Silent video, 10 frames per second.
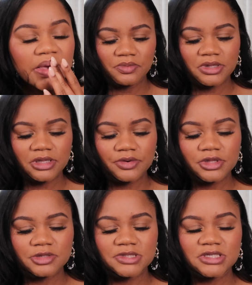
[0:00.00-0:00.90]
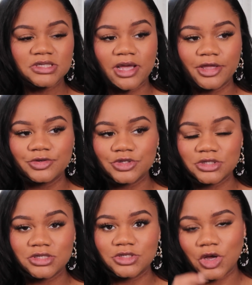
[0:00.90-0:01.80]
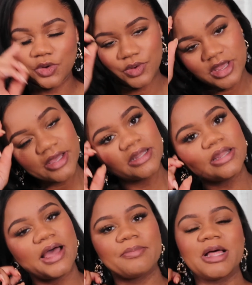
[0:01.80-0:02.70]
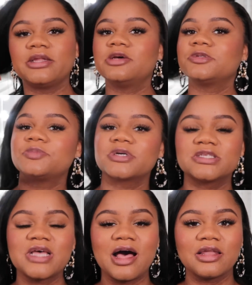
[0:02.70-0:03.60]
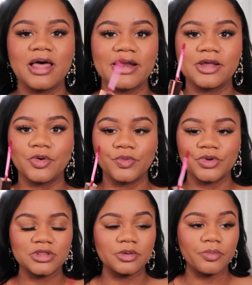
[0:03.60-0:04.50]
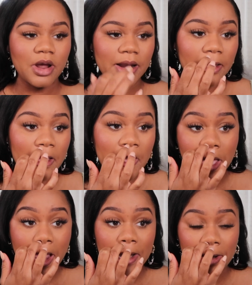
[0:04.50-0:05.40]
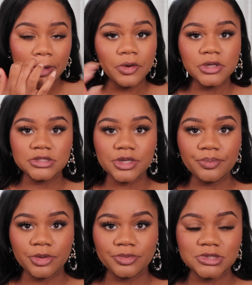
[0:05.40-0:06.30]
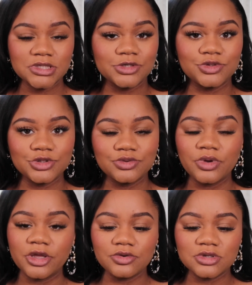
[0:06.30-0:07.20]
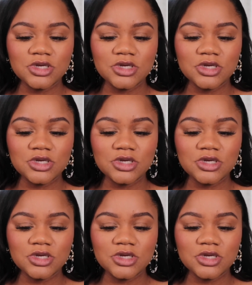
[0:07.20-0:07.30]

With liquid lipsticks, I usually don't line my lips, because I'll line it with the product, but I know some people still do, and you can